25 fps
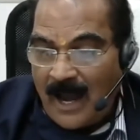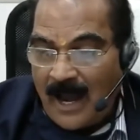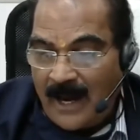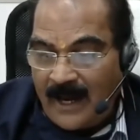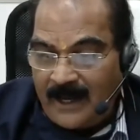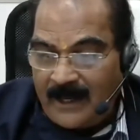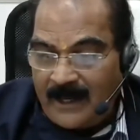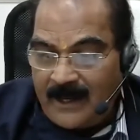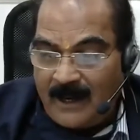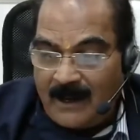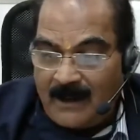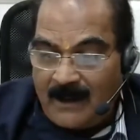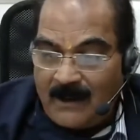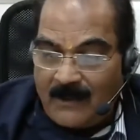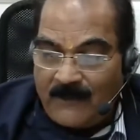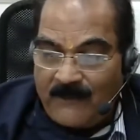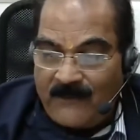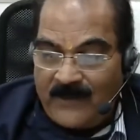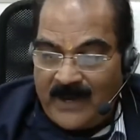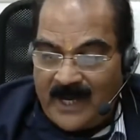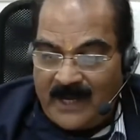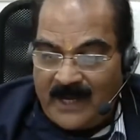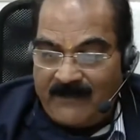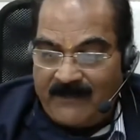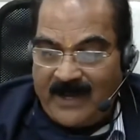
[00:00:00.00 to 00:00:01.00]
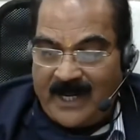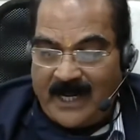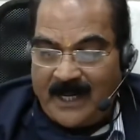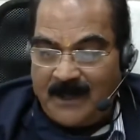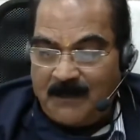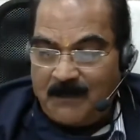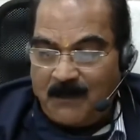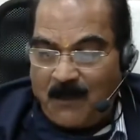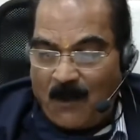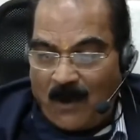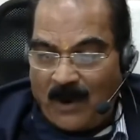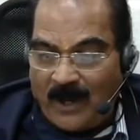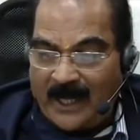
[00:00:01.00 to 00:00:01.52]
And very, very
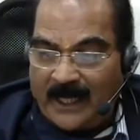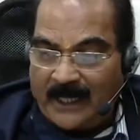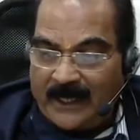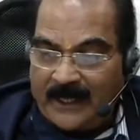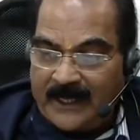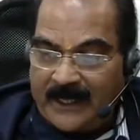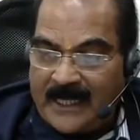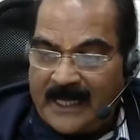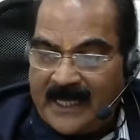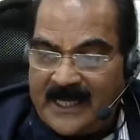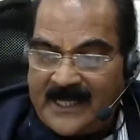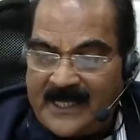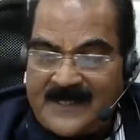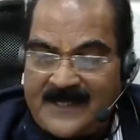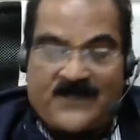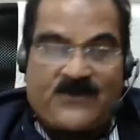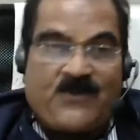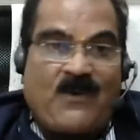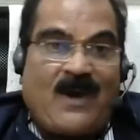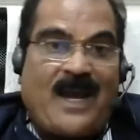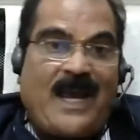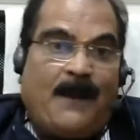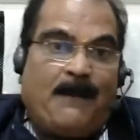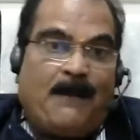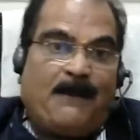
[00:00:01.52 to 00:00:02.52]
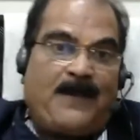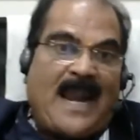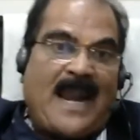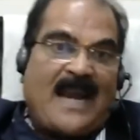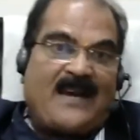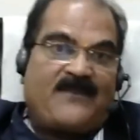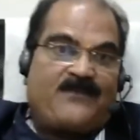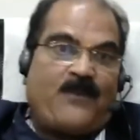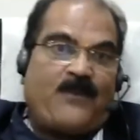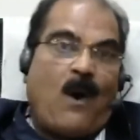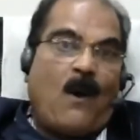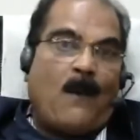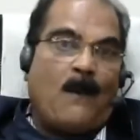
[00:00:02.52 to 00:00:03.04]
important is Swayam
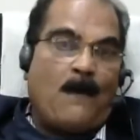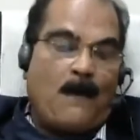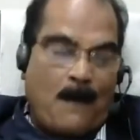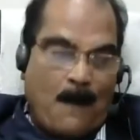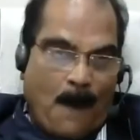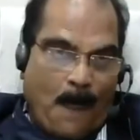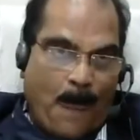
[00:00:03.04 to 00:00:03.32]
platform.